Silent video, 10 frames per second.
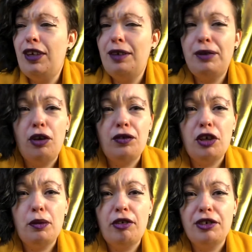like we often
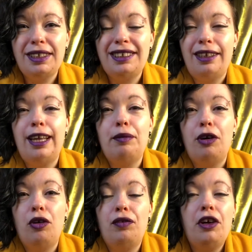come across this dilemma
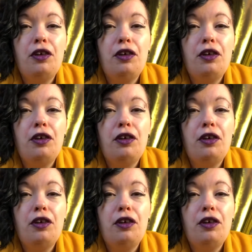of,